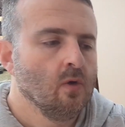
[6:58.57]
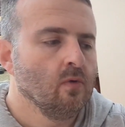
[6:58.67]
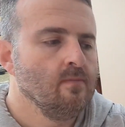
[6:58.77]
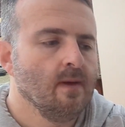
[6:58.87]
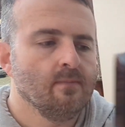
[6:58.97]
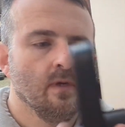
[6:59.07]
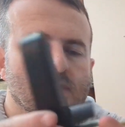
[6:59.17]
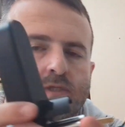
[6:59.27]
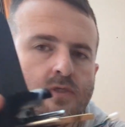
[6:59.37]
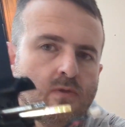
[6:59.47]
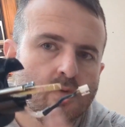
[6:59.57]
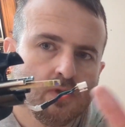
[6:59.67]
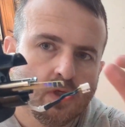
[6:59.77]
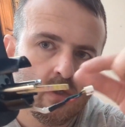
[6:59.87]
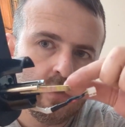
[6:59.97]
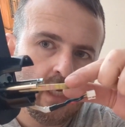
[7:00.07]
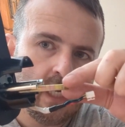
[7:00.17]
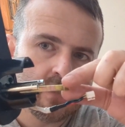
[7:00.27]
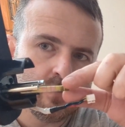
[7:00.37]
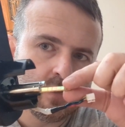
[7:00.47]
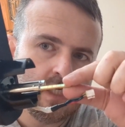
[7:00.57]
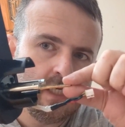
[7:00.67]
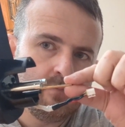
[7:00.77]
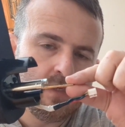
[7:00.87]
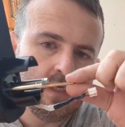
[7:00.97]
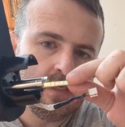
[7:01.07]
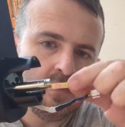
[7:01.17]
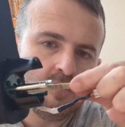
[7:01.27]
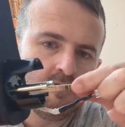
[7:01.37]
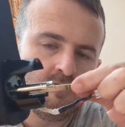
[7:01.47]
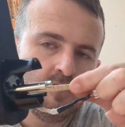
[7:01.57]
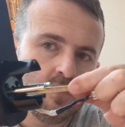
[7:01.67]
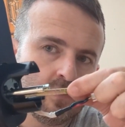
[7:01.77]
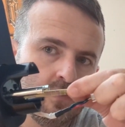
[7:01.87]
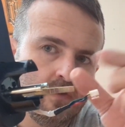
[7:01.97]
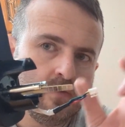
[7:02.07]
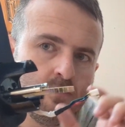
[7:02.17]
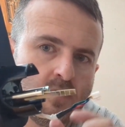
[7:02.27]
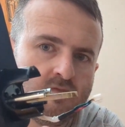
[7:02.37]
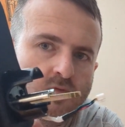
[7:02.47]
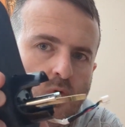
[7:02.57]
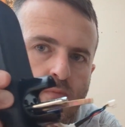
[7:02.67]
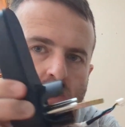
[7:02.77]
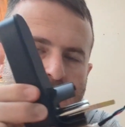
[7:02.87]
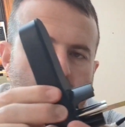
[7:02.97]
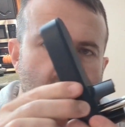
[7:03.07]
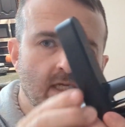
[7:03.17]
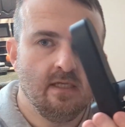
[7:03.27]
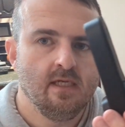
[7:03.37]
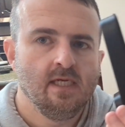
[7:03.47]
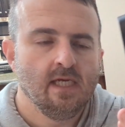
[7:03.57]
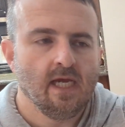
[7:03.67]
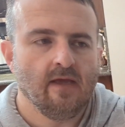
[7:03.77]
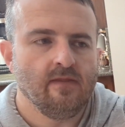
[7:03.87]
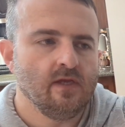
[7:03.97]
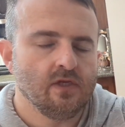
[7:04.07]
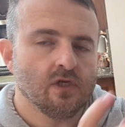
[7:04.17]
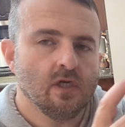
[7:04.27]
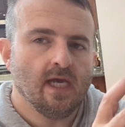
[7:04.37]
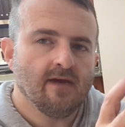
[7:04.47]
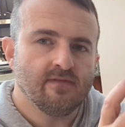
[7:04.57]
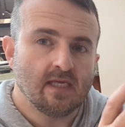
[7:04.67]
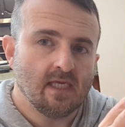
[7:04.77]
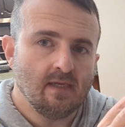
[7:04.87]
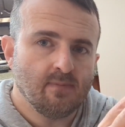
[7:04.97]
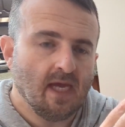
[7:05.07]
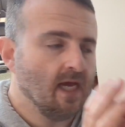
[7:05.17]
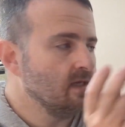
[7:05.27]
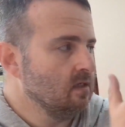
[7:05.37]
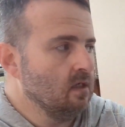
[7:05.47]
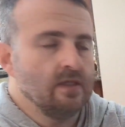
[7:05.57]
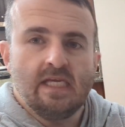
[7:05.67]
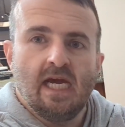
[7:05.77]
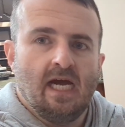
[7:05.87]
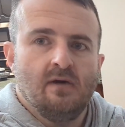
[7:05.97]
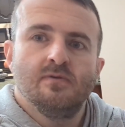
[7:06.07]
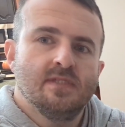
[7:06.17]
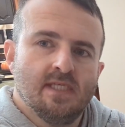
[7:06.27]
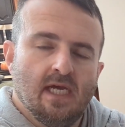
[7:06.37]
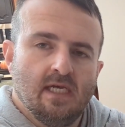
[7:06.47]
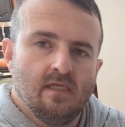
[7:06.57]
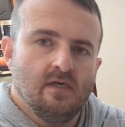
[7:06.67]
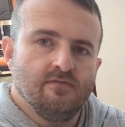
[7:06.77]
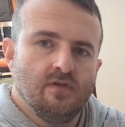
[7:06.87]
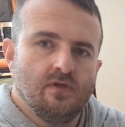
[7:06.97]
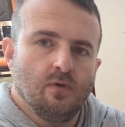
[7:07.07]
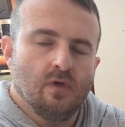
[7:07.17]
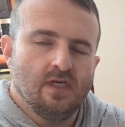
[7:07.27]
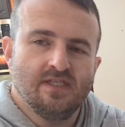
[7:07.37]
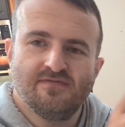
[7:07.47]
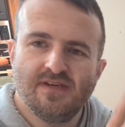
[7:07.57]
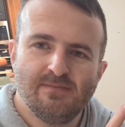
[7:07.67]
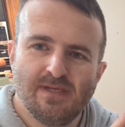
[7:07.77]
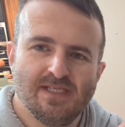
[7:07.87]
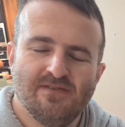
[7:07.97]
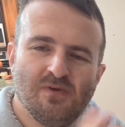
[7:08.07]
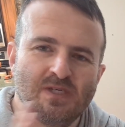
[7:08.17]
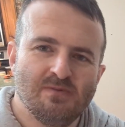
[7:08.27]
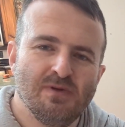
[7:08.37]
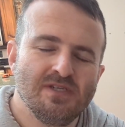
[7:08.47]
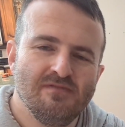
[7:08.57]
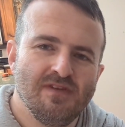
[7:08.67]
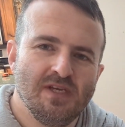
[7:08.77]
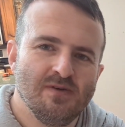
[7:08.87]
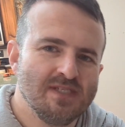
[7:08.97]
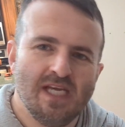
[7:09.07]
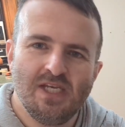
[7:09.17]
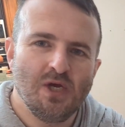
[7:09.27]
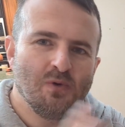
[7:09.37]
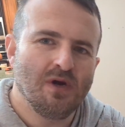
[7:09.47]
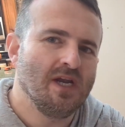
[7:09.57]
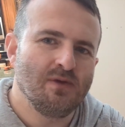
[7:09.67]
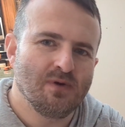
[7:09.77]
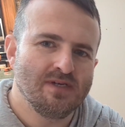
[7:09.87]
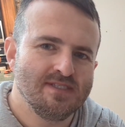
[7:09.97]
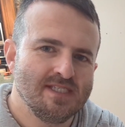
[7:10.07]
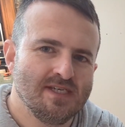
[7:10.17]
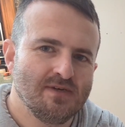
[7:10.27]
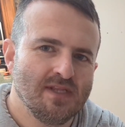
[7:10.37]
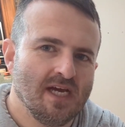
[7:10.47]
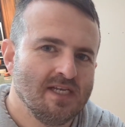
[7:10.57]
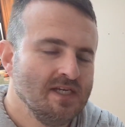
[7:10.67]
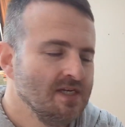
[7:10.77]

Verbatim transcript: Remembering to turn the actual key pin vertical before putting it in, and then you're to have the keypad on the outside of the door. It's funny because I've watched a bunch of videos and nowhere anywhere does it tell you that.